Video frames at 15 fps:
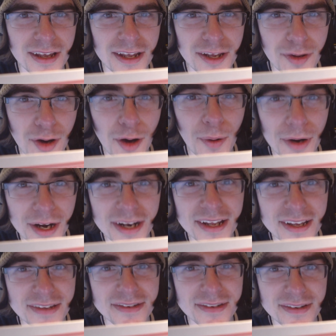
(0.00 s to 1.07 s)
You know what it
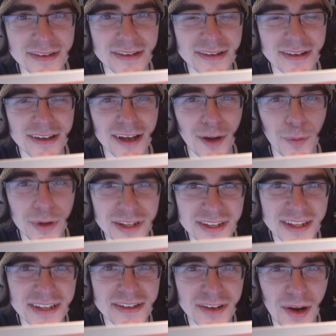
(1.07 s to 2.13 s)
is.
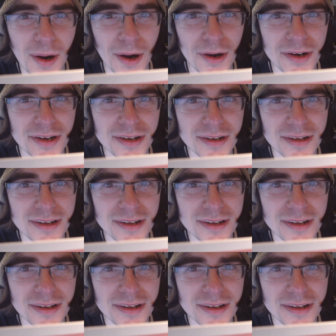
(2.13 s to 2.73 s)
What's this card?